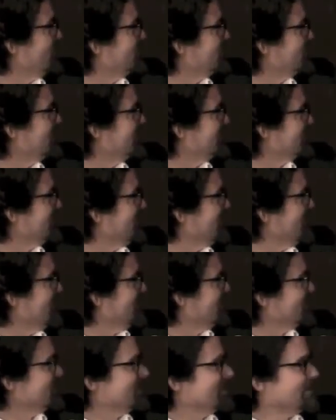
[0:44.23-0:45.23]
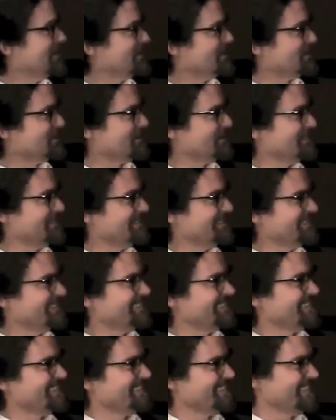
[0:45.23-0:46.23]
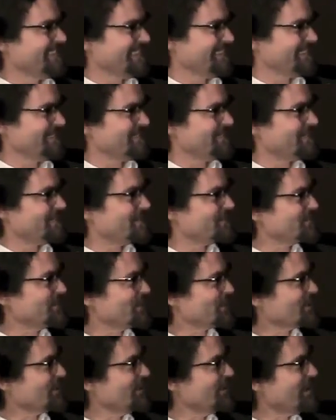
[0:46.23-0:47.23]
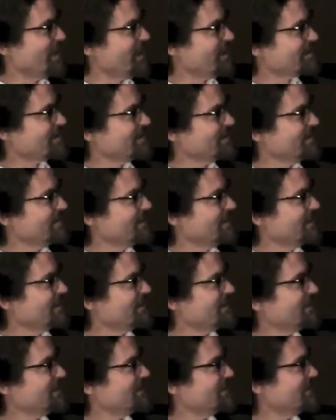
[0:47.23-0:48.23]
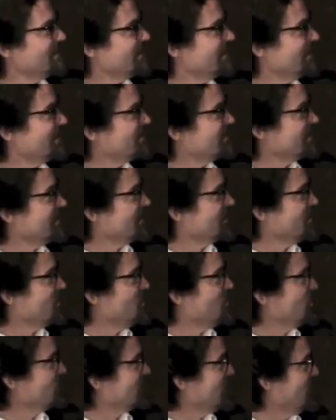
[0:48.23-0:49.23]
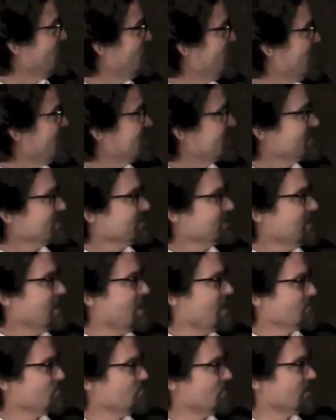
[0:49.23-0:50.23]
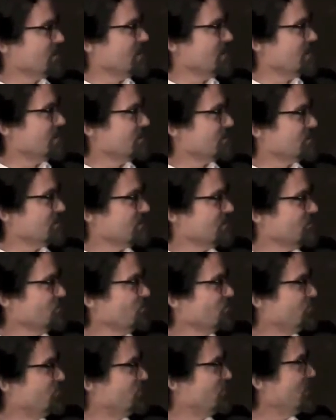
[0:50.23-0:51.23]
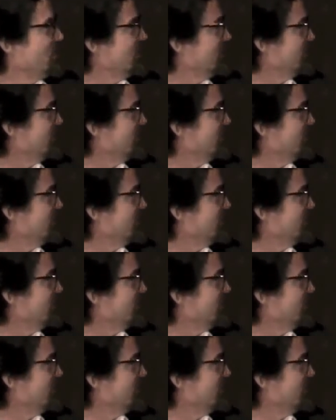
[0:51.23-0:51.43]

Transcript: and off. It says on the air, and there's a clock in there. It's the most amazing clock because you